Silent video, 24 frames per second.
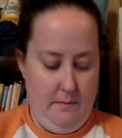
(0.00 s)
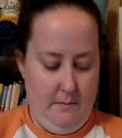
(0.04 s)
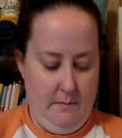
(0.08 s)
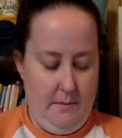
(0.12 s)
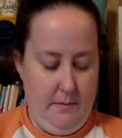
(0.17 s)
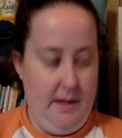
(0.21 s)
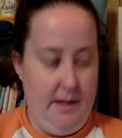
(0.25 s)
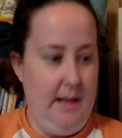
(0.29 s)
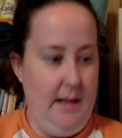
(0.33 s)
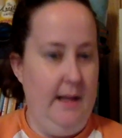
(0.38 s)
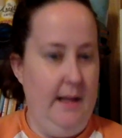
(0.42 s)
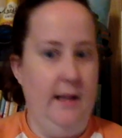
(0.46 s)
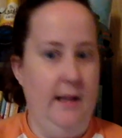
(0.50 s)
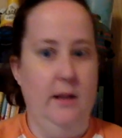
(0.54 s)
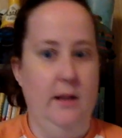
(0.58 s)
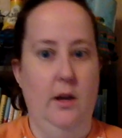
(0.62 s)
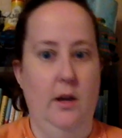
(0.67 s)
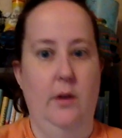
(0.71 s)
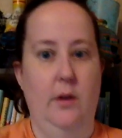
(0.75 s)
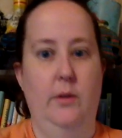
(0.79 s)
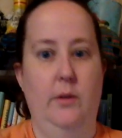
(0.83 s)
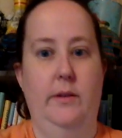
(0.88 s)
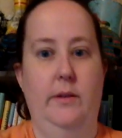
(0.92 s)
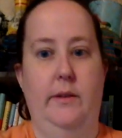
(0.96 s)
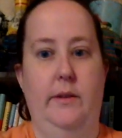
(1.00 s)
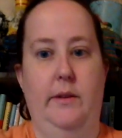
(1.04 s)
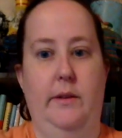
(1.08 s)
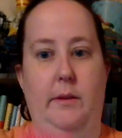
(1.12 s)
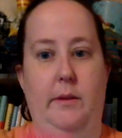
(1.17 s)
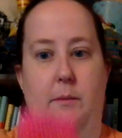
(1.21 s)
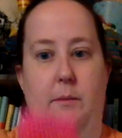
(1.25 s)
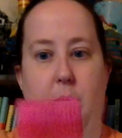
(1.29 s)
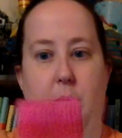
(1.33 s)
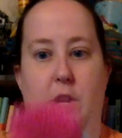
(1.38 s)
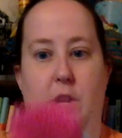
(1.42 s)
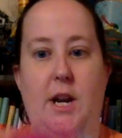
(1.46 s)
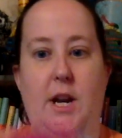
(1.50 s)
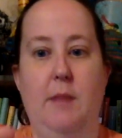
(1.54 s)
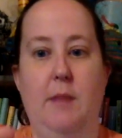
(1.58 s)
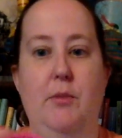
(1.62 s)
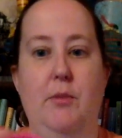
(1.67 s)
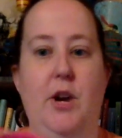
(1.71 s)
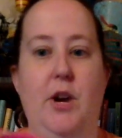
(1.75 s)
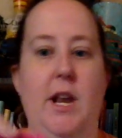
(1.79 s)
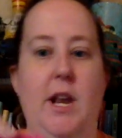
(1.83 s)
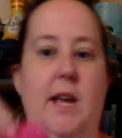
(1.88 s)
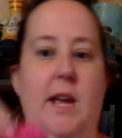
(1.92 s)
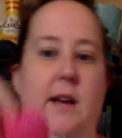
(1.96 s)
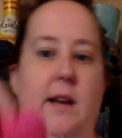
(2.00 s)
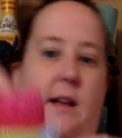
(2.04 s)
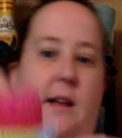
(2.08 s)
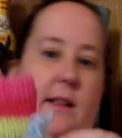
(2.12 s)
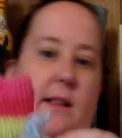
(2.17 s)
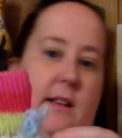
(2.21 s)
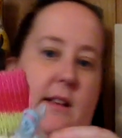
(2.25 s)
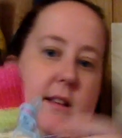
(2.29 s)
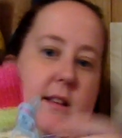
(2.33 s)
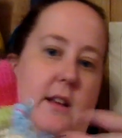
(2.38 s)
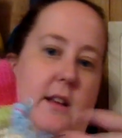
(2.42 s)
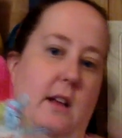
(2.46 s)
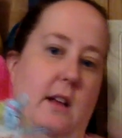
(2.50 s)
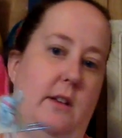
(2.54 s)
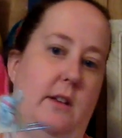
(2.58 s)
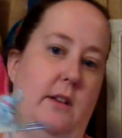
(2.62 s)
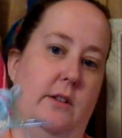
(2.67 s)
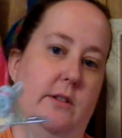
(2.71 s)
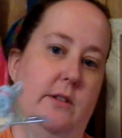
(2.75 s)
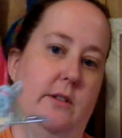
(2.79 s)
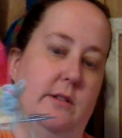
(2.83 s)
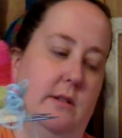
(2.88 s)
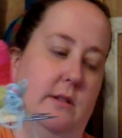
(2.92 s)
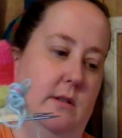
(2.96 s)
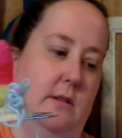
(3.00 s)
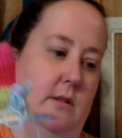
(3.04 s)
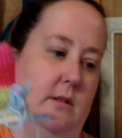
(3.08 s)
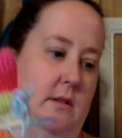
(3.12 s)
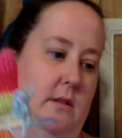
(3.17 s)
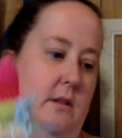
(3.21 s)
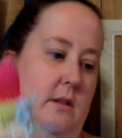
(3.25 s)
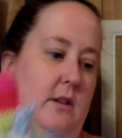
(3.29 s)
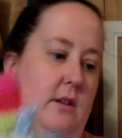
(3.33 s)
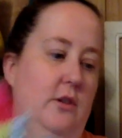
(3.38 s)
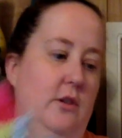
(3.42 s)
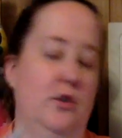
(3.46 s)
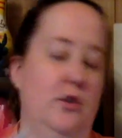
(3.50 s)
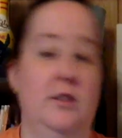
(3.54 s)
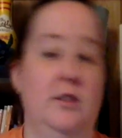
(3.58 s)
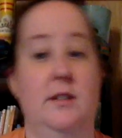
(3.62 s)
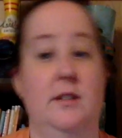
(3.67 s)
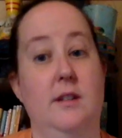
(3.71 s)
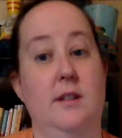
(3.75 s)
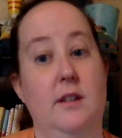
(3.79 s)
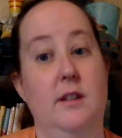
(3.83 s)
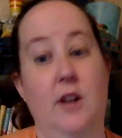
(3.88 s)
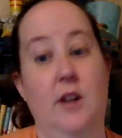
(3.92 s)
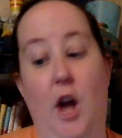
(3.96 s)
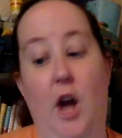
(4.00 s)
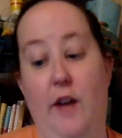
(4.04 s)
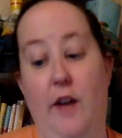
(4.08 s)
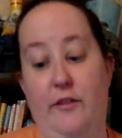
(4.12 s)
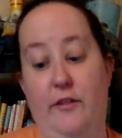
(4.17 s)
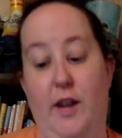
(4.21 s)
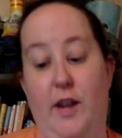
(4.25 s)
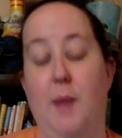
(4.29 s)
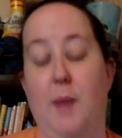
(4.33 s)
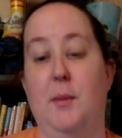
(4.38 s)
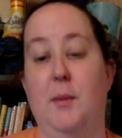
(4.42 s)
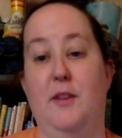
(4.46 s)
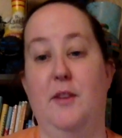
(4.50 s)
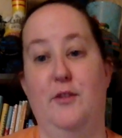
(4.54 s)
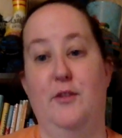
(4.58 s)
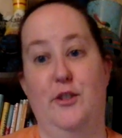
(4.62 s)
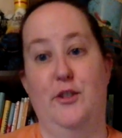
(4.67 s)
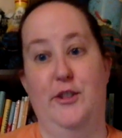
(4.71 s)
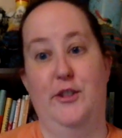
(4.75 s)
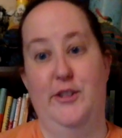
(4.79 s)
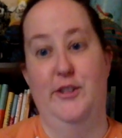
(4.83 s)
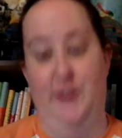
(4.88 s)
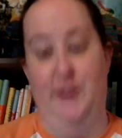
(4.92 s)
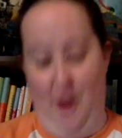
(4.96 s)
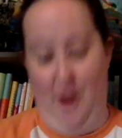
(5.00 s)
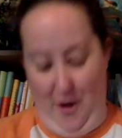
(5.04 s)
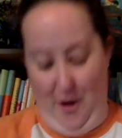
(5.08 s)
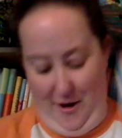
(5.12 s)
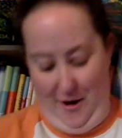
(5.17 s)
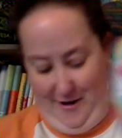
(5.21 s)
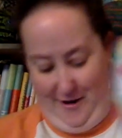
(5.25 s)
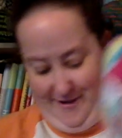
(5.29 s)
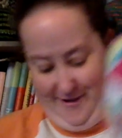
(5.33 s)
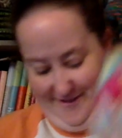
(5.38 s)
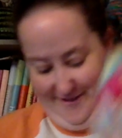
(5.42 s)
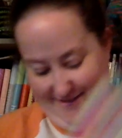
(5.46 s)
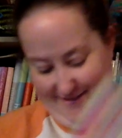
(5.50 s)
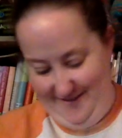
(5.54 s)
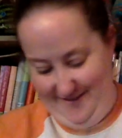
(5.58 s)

But I like those. Pretty, pretty. I like the colors. Kristen did not fight me for this yarn.